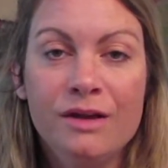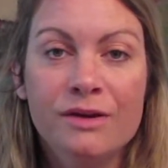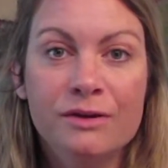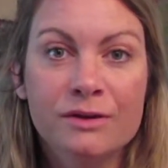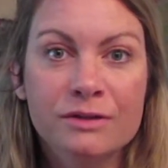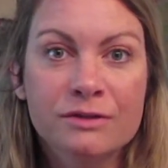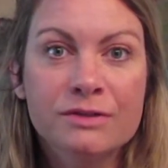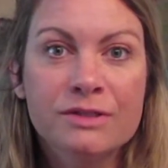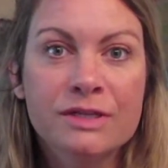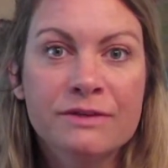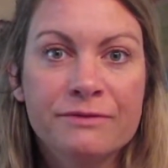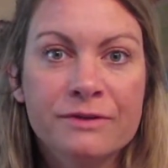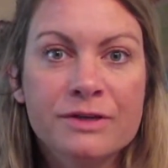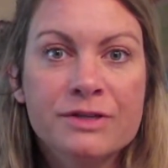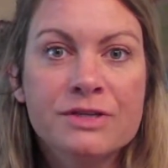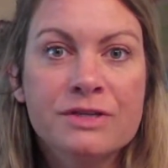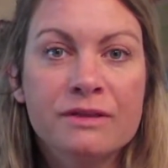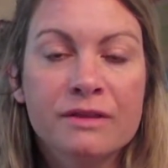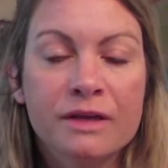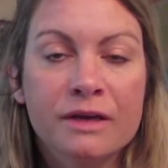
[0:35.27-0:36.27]

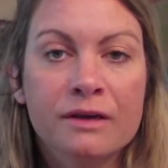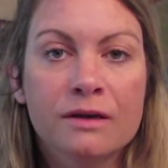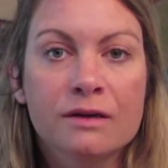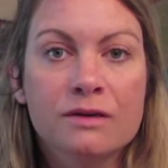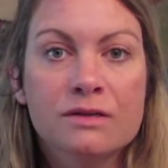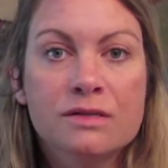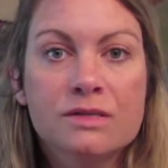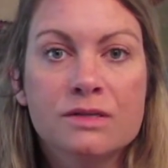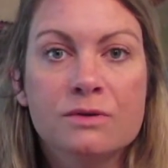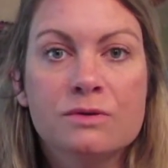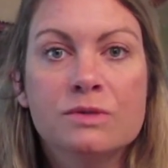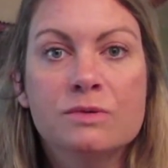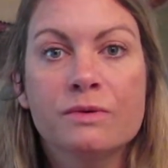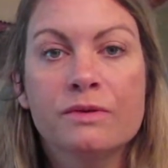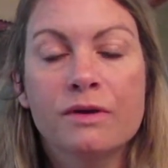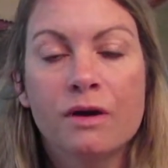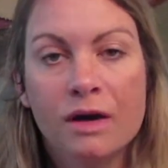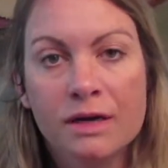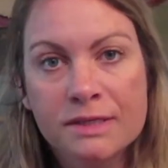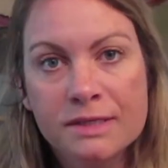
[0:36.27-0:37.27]
Neurodivergent thinkers, those
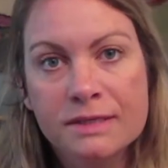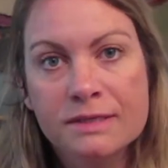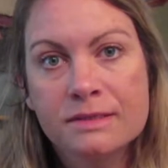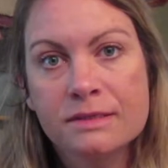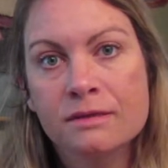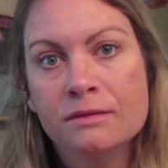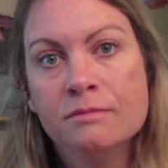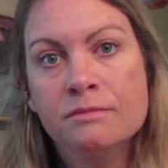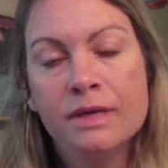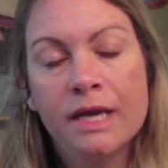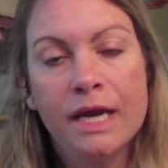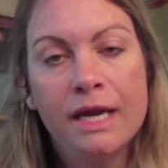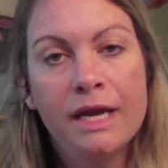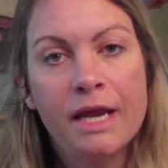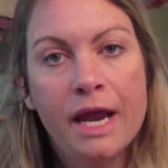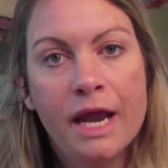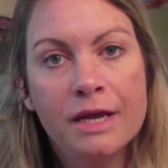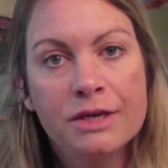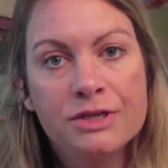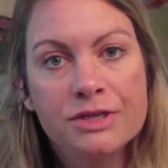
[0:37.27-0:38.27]
with autism, A
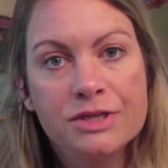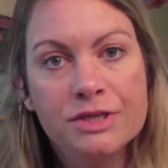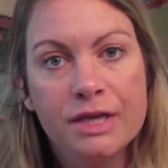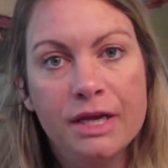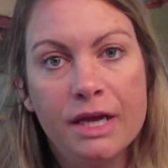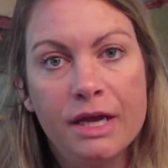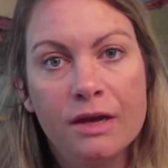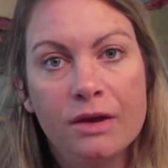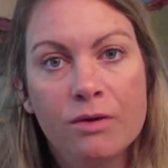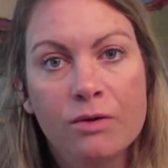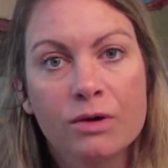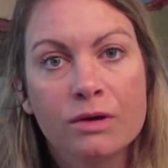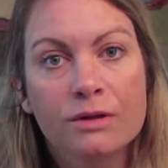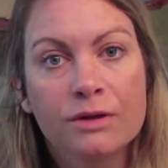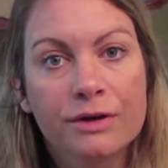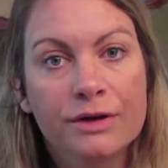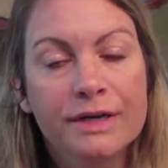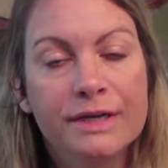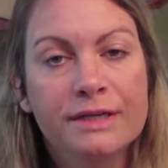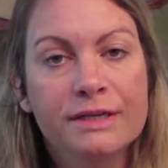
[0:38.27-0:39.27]
D H D, or
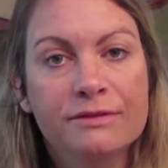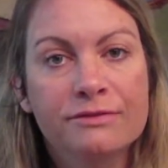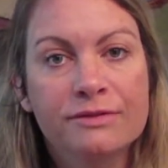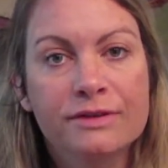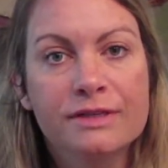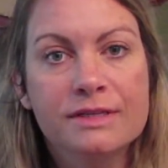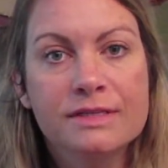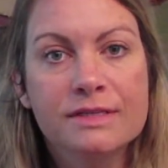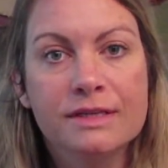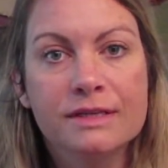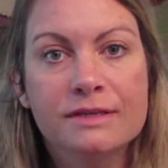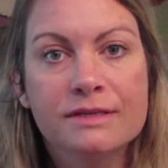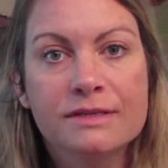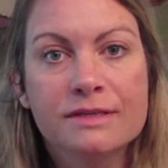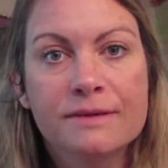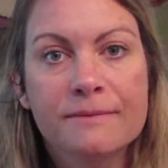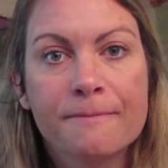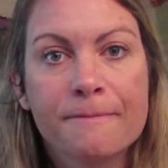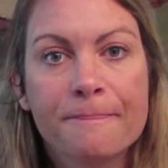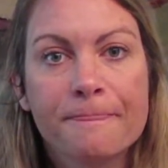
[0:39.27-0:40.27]
learning
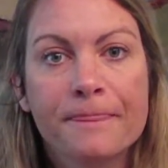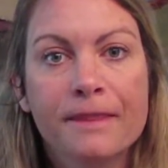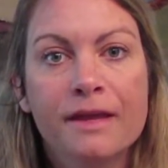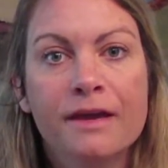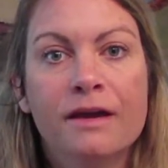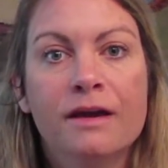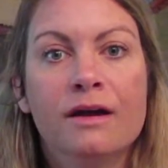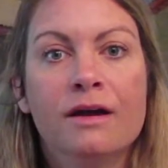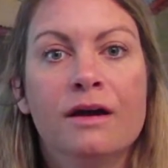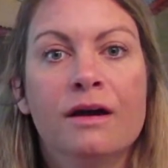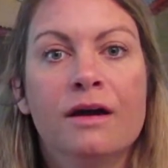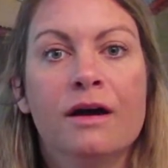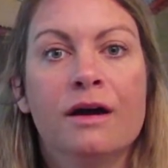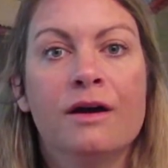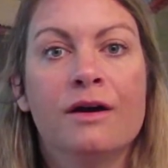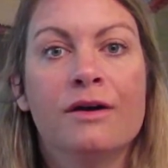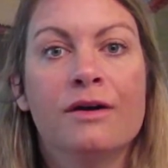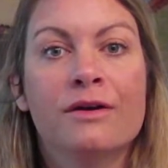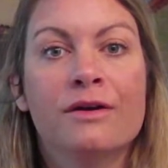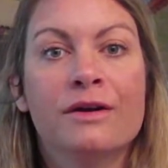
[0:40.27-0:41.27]
differences,
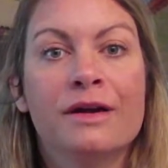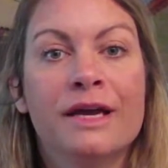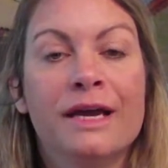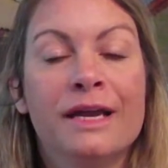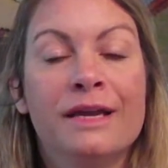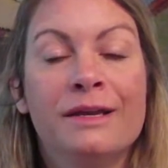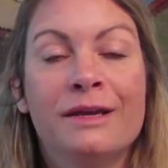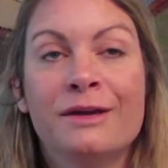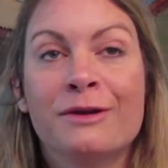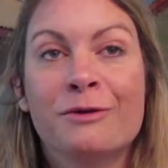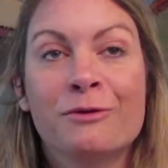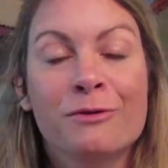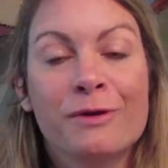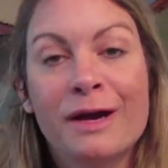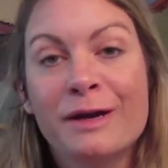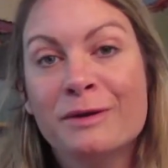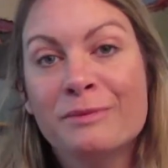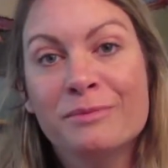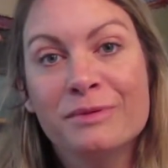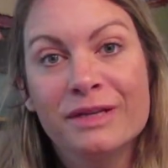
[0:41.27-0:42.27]
are an
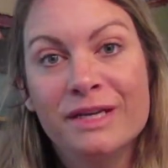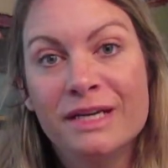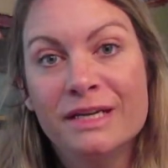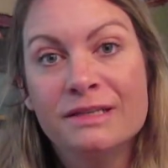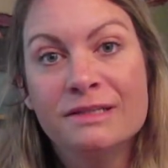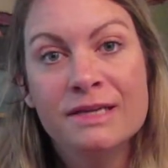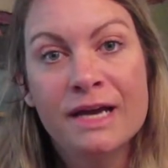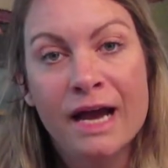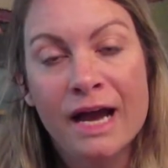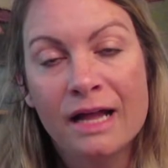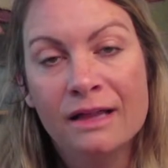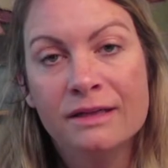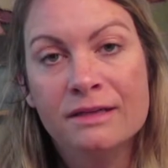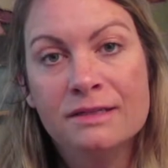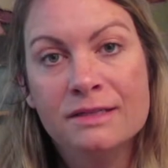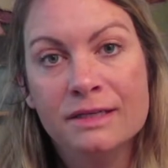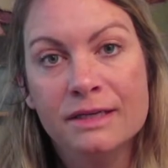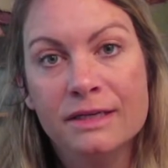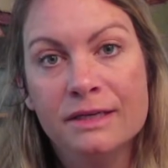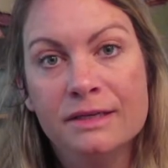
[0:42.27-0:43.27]
incredibly
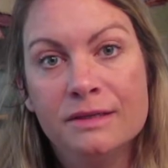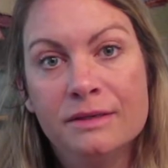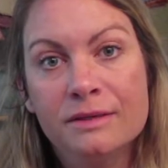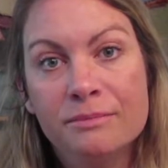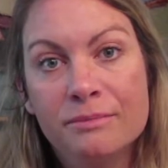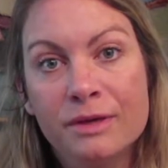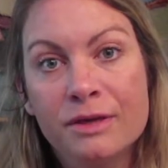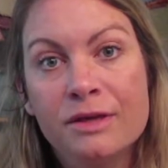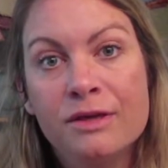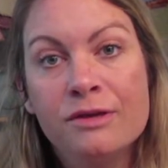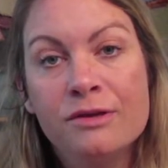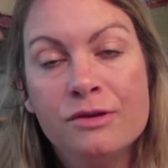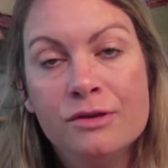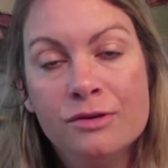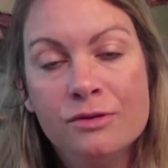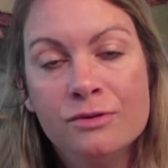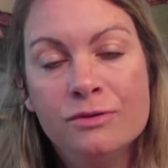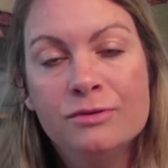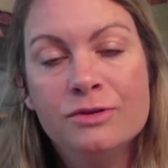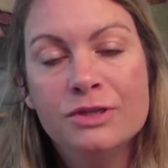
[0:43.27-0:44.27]
talented but
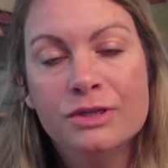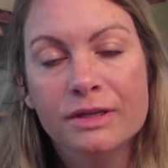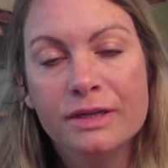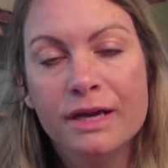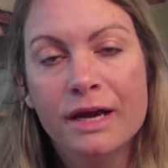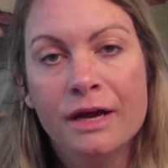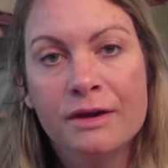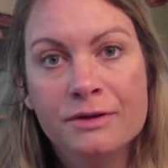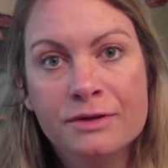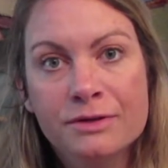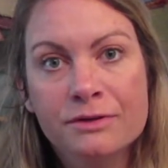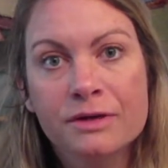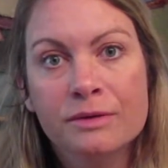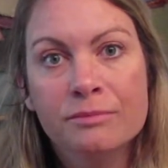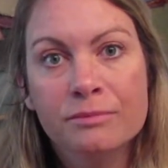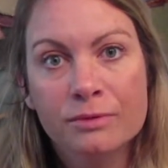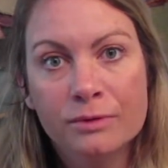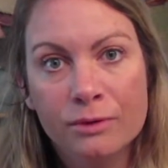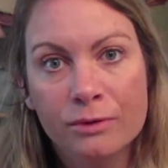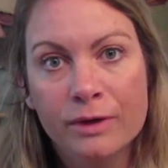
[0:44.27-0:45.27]
hugely
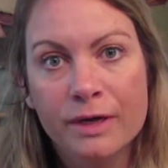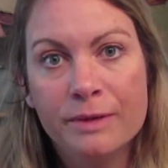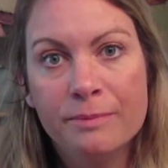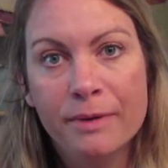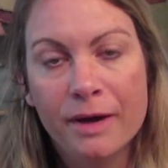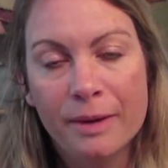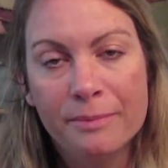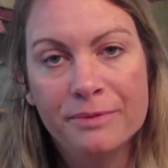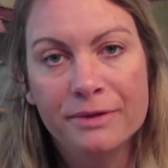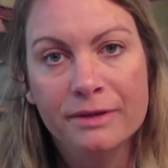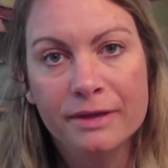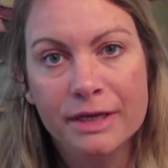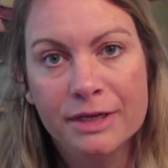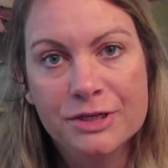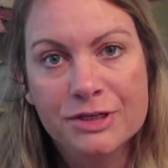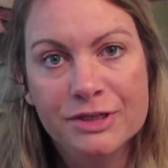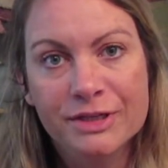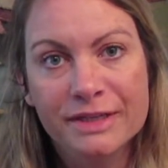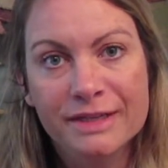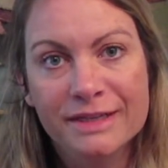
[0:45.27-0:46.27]
underemployed
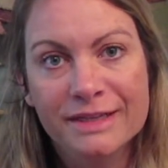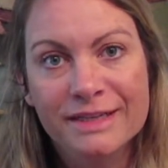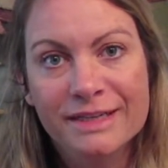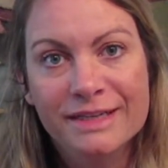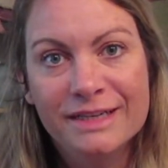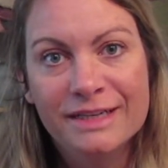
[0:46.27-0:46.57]
population